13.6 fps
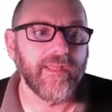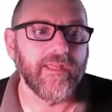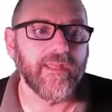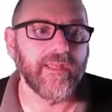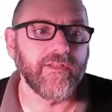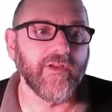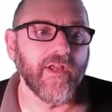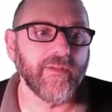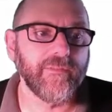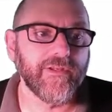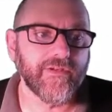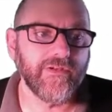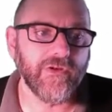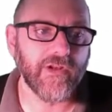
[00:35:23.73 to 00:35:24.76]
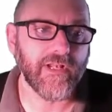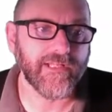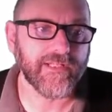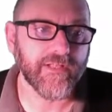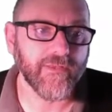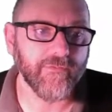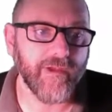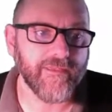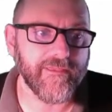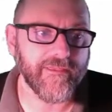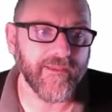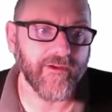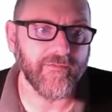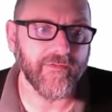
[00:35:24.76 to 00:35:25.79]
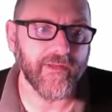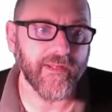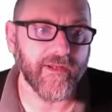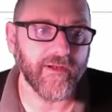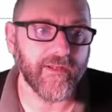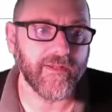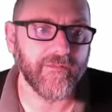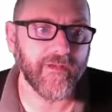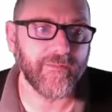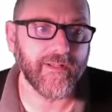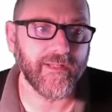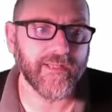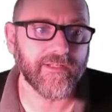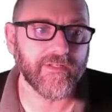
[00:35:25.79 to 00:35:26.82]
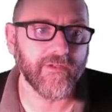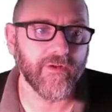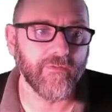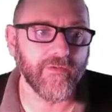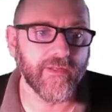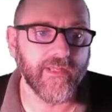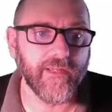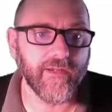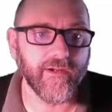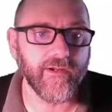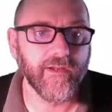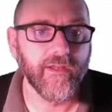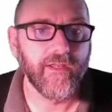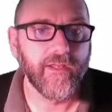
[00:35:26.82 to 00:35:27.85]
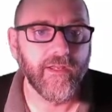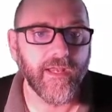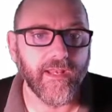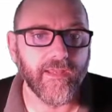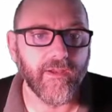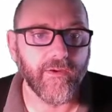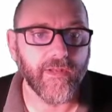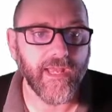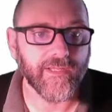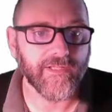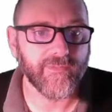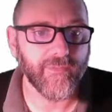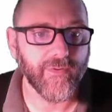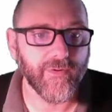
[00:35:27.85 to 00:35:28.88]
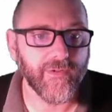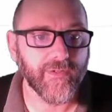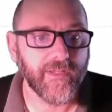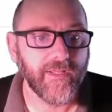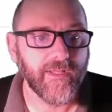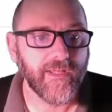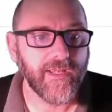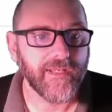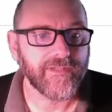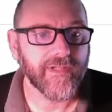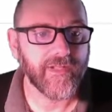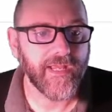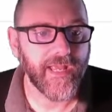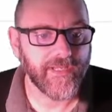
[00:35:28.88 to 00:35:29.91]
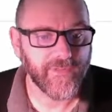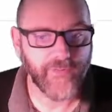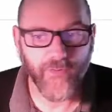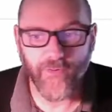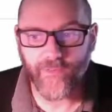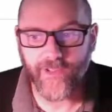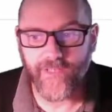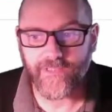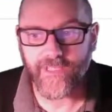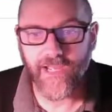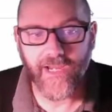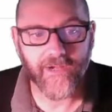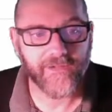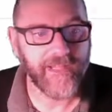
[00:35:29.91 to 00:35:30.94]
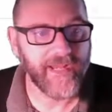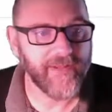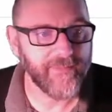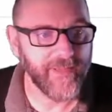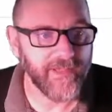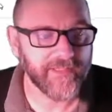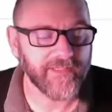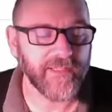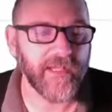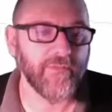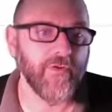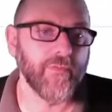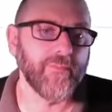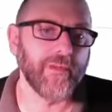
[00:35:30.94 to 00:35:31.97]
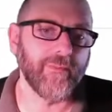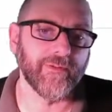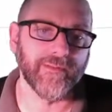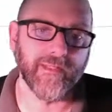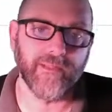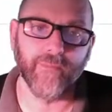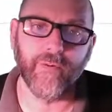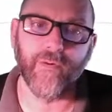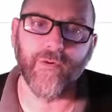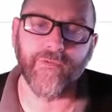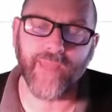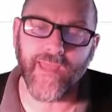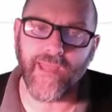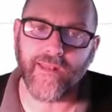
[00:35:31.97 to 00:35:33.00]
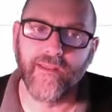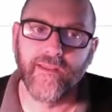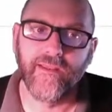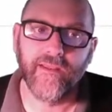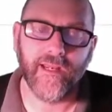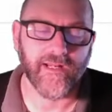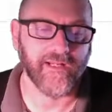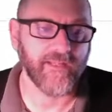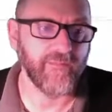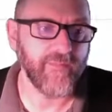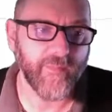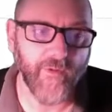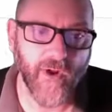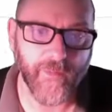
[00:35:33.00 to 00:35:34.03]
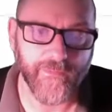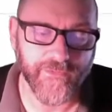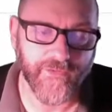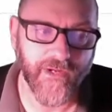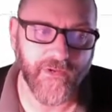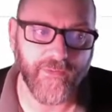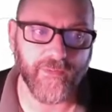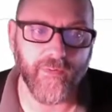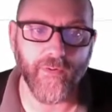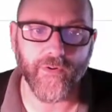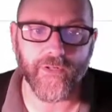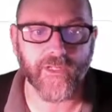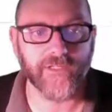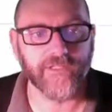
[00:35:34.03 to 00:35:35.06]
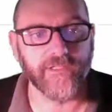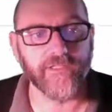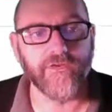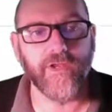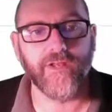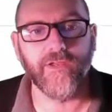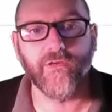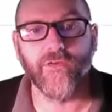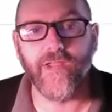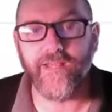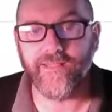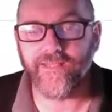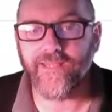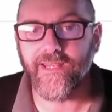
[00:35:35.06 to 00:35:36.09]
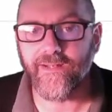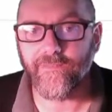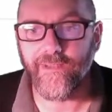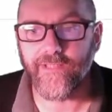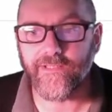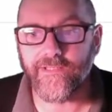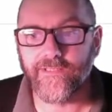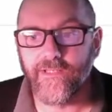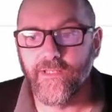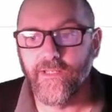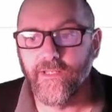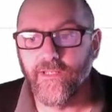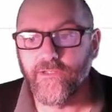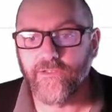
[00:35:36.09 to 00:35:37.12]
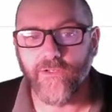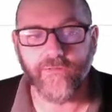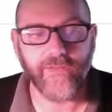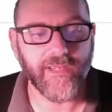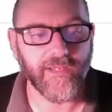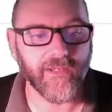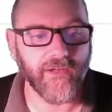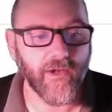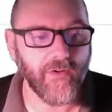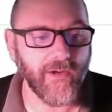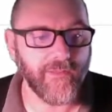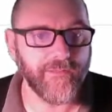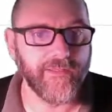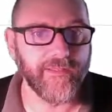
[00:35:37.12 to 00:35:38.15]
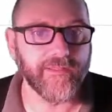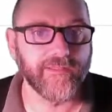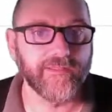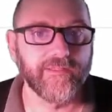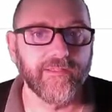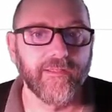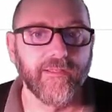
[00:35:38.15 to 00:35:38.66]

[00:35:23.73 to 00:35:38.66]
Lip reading: and you got to make sure you're clicked on the right thing over here. If I'm clicked over here and I go to export, it's going to export my entire database, and I won't be able to import that. It'll give me problems trying to import it because it'll try to create the database. So if I hit go on this